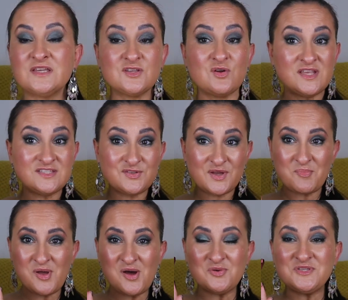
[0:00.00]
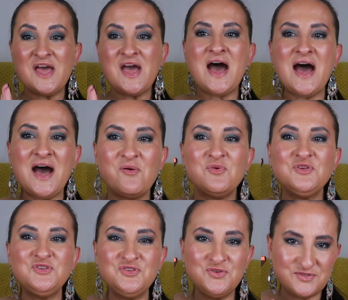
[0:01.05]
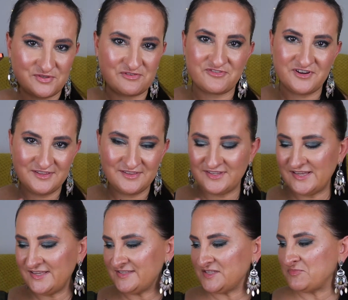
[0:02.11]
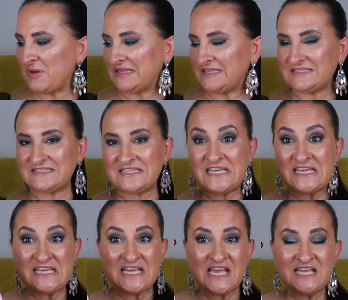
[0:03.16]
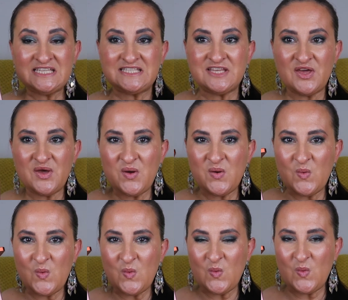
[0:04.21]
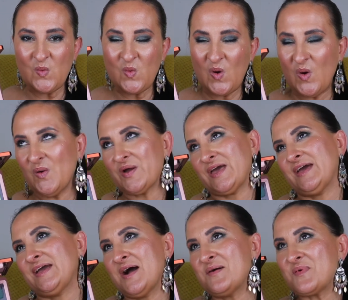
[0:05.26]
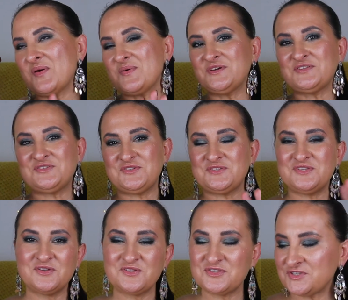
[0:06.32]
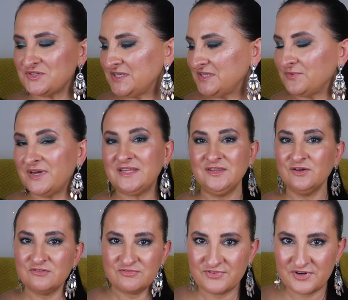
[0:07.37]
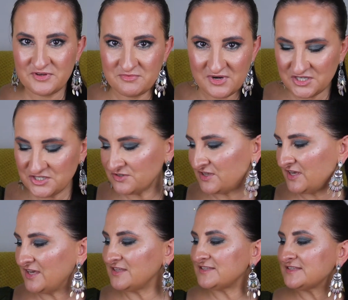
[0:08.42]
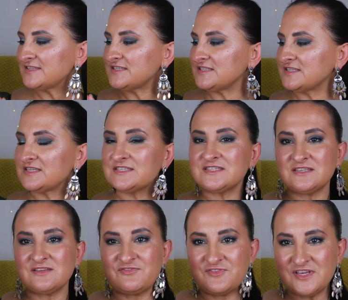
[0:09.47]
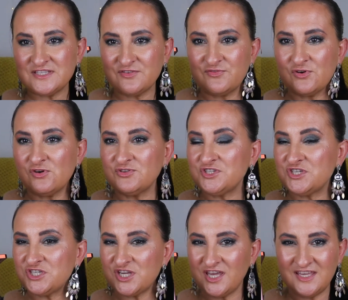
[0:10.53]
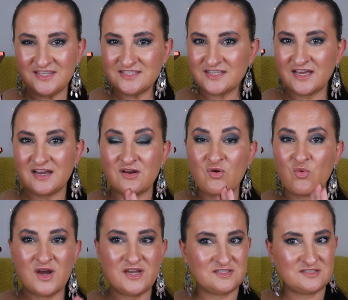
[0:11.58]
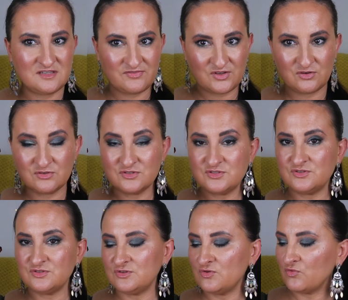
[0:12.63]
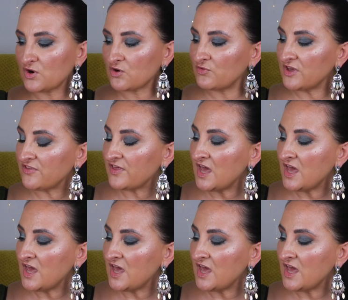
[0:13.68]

So let's talk about how user-friendly is this palette. So okay, I'm going to tell you straight away, not very much. Okay, this is, first of all, the shades are quite difficult to work with.